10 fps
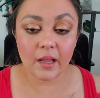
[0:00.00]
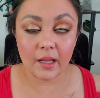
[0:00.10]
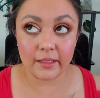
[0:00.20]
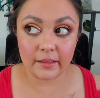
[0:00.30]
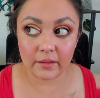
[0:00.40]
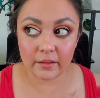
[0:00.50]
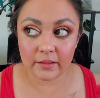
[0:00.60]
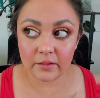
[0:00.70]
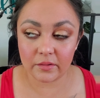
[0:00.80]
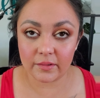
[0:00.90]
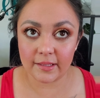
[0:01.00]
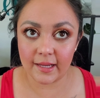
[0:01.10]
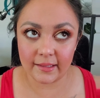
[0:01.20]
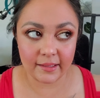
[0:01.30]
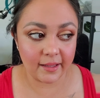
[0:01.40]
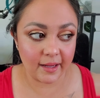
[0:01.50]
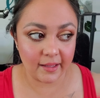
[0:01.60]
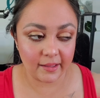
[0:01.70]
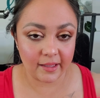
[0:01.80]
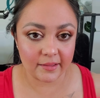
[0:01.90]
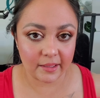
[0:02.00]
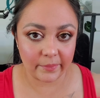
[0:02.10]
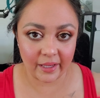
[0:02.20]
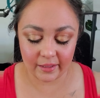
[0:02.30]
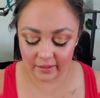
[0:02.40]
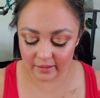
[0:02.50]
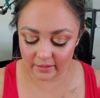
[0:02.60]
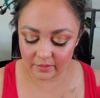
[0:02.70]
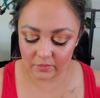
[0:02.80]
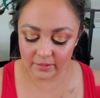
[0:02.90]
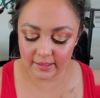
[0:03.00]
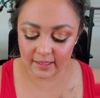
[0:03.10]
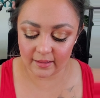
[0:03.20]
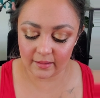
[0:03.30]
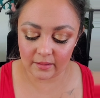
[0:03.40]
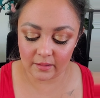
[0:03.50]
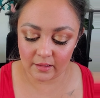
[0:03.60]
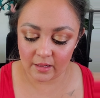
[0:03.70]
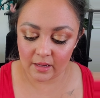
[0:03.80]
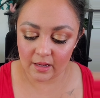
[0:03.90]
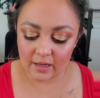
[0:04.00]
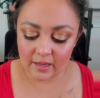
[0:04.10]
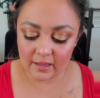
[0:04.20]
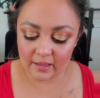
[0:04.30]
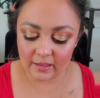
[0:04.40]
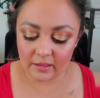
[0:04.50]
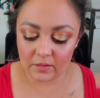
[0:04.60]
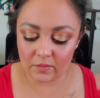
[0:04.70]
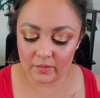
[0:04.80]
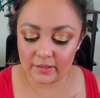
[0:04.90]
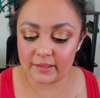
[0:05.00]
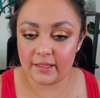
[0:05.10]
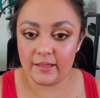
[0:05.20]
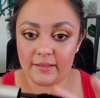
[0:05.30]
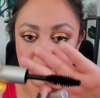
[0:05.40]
I did also use that today. Last time I had not used that. you can see it's